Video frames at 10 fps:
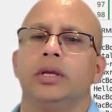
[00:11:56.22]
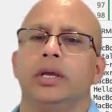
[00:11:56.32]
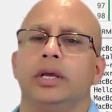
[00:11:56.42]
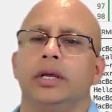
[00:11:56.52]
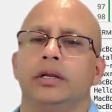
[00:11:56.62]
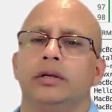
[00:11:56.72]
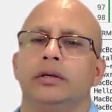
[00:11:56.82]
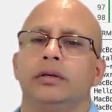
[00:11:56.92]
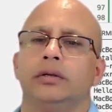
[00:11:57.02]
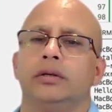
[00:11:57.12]

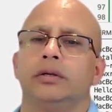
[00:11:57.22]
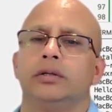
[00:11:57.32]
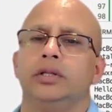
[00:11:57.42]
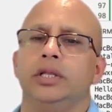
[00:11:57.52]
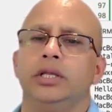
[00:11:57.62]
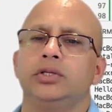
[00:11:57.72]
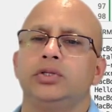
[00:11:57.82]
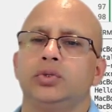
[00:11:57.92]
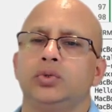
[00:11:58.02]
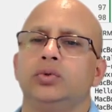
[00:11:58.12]
And
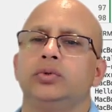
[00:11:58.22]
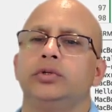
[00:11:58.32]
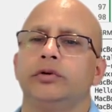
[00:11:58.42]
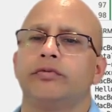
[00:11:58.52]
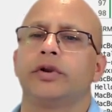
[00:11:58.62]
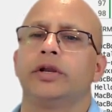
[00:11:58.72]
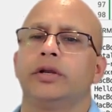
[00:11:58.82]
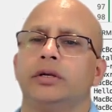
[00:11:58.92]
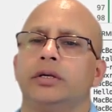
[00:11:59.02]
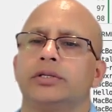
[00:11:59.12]
these two
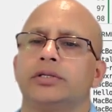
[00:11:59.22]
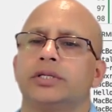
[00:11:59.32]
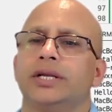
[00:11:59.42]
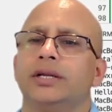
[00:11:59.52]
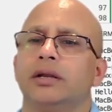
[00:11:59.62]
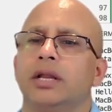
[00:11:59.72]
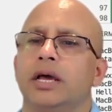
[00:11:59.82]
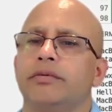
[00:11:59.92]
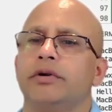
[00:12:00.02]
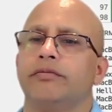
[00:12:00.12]
different standard
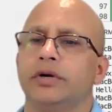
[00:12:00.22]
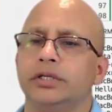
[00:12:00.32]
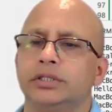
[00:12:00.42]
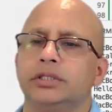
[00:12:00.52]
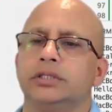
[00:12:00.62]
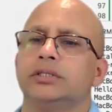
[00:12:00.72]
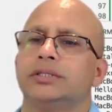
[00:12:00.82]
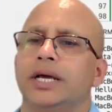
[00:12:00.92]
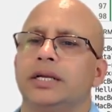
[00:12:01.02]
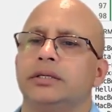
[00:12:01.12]
library functions
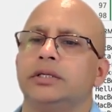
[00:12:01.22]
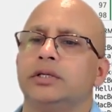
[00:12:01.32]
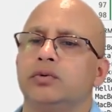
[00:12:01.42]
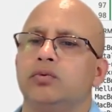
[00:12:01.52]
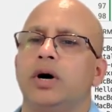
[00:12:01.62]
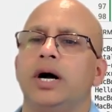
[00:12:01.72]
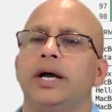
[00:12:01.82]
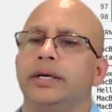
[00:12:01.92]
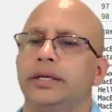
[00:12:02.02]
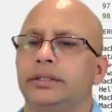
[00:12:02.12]
that
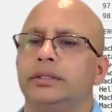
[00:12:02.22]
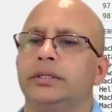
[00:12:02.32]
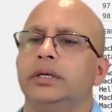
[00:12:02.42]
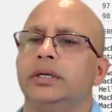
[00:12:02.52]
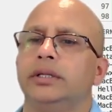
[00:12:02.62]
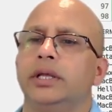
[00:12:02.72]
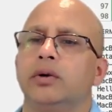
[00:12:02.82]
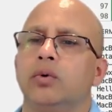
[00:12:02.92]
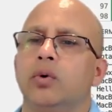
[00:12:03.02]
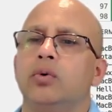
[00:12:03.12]
require
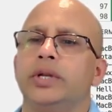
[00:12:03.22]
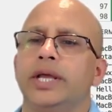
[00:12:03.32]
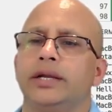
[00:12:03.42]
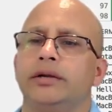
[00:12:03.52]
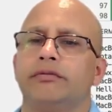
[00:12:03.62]
their own header